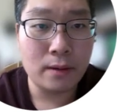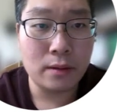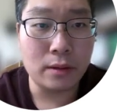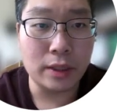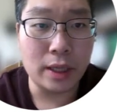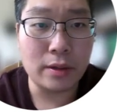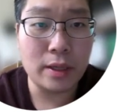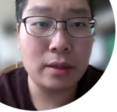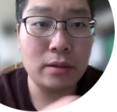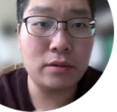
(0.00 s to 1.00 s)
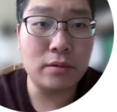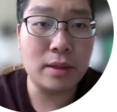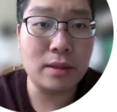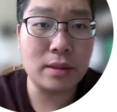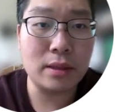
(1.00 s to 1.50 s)
On the other hand,
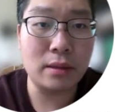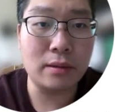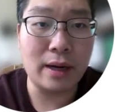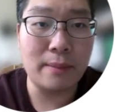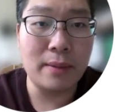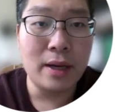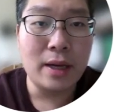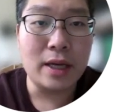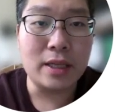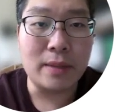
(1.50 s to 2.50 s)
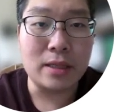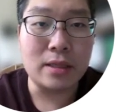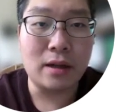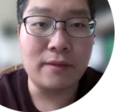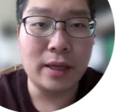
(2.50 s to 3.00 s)
2,000 kilogram is my
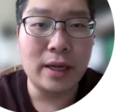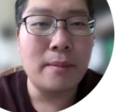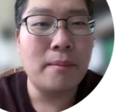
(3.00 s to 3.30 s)
solvent.